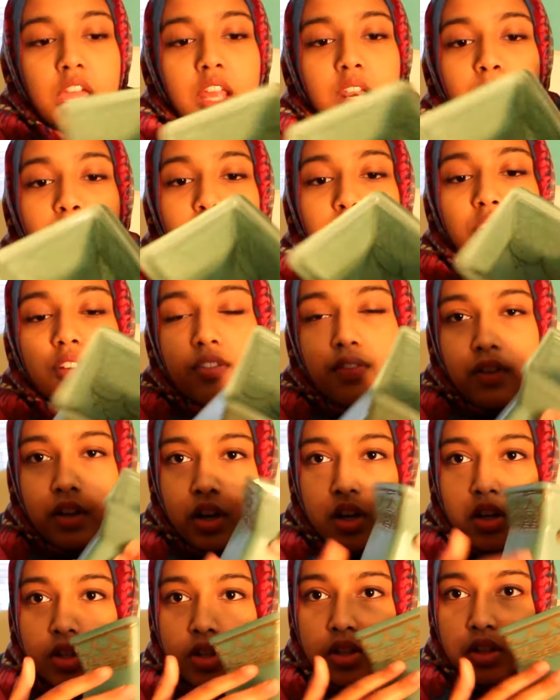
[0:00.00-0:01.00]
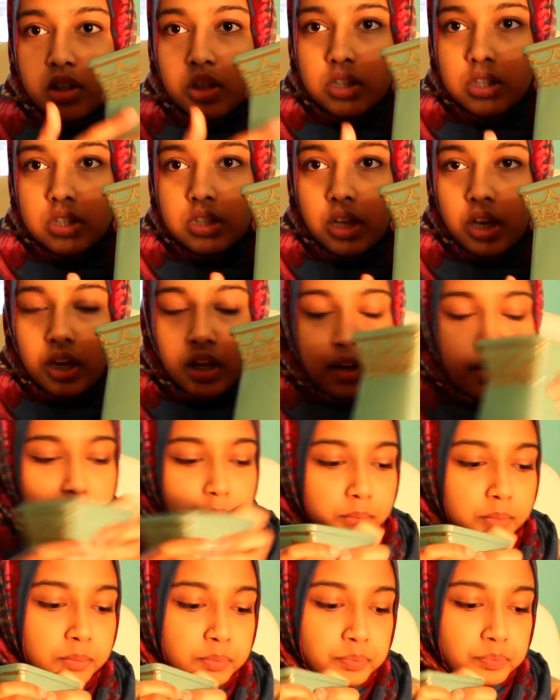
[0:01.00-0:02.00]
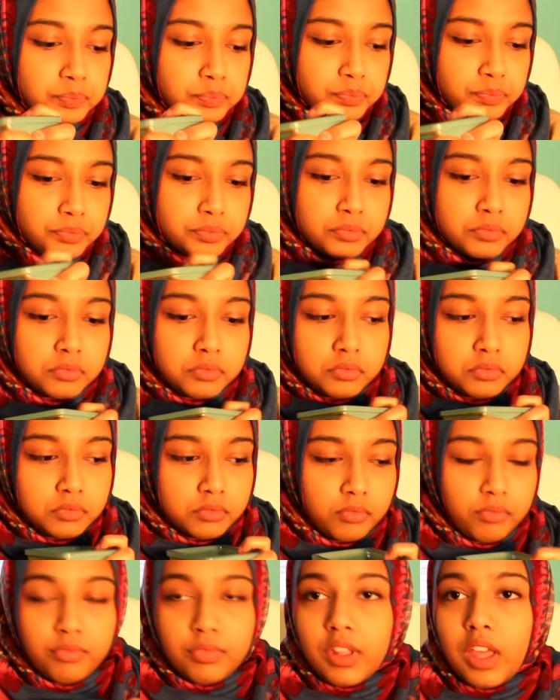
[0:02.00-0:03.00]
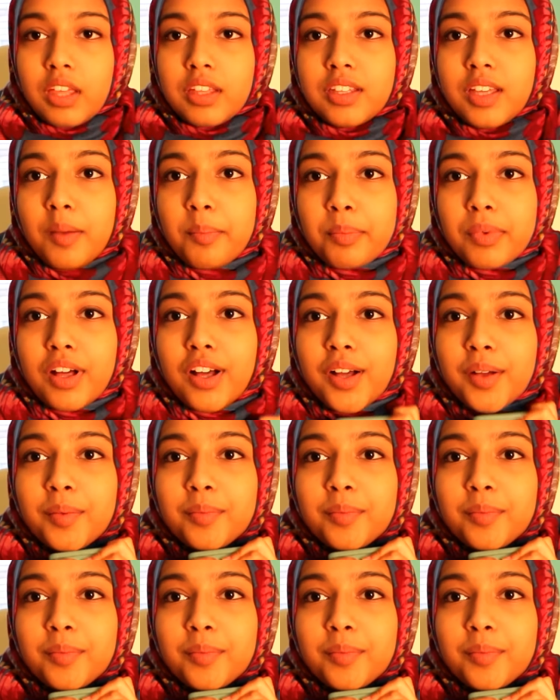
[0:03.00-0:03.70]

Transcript: and I'm gonna finish this side. Yep.